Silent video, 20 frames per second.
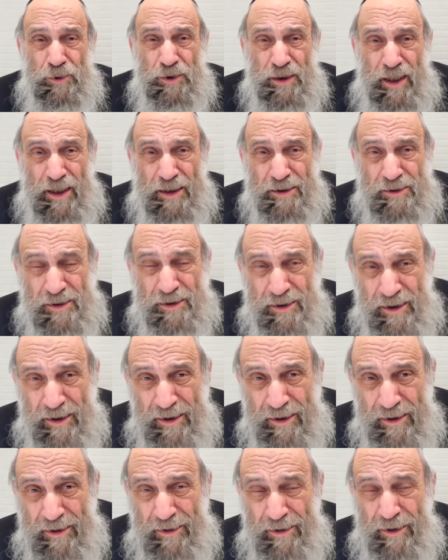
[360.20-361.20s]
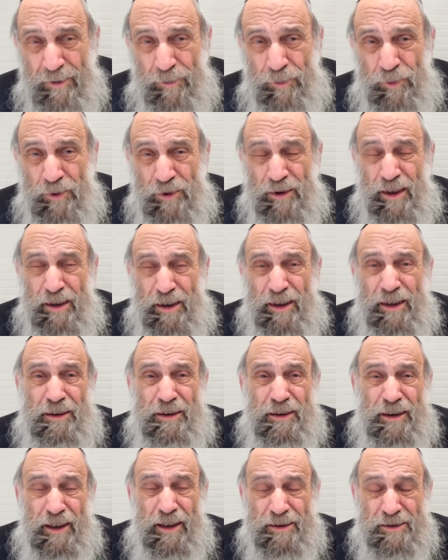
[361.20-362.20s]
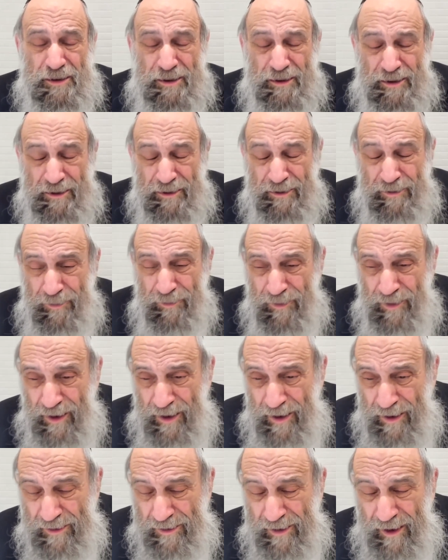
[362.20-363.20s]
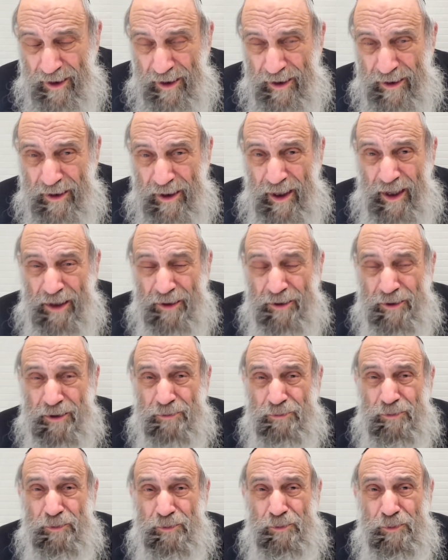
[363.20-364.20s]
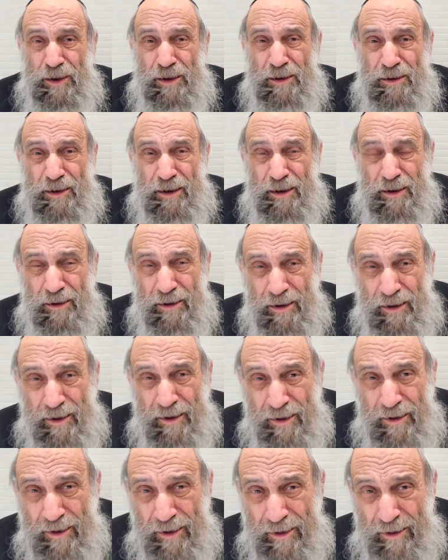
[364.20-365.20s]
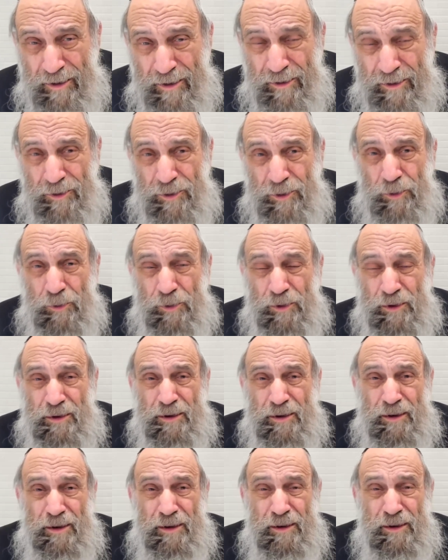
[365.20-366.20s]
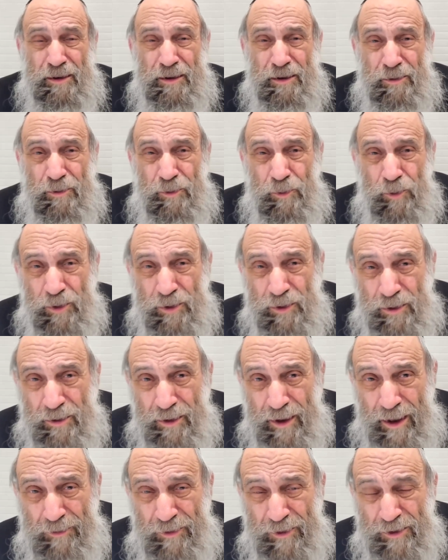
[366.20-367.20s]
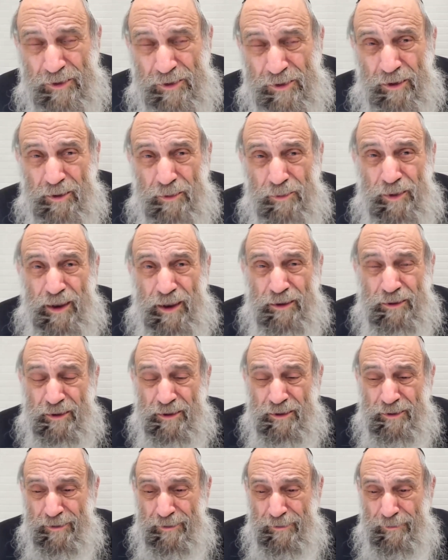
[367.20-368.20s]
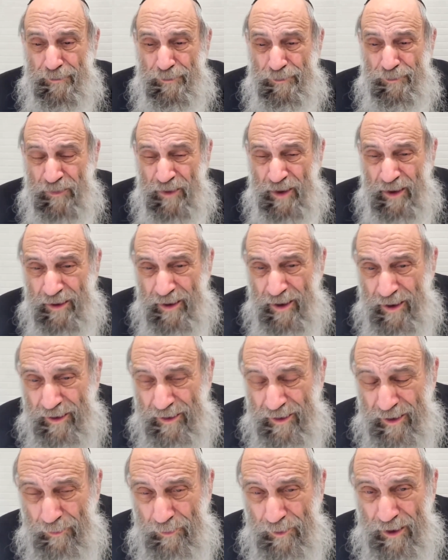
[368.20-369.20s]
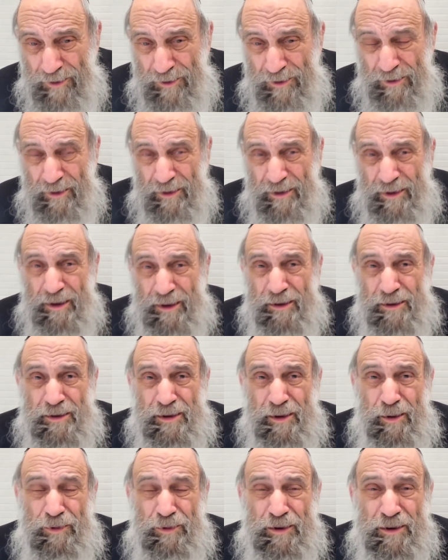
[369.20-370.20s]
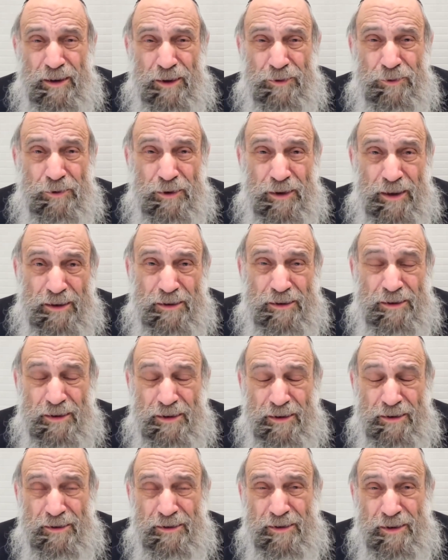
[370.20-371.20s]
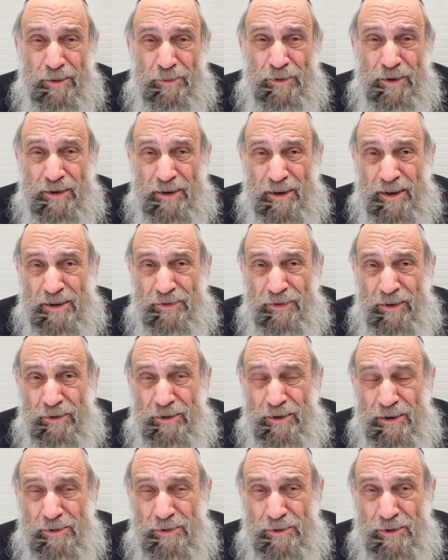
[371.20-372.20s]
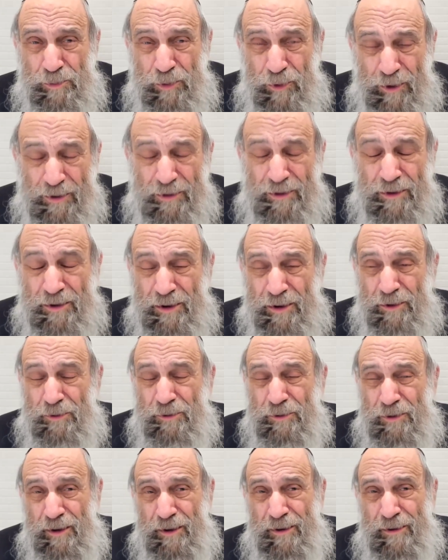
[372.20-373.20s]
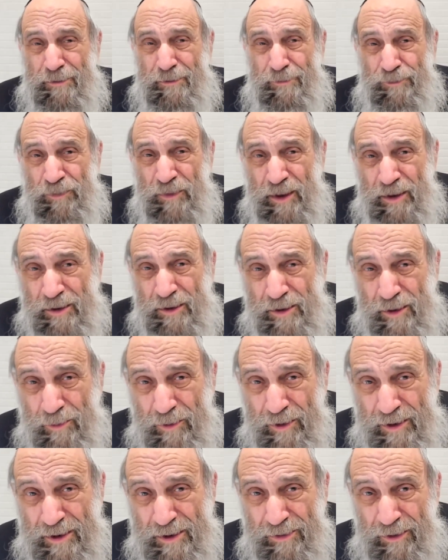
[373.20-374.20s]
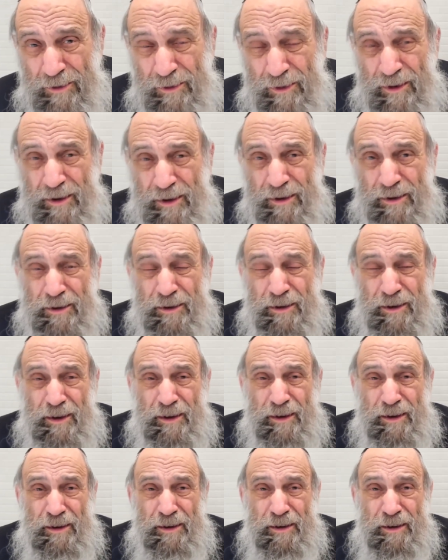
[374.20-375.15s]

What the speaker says: has, if we analyze it, has a higher meaning to it, what life is all about. And I want you to eat something that you eat, something that's very important to you, something that's very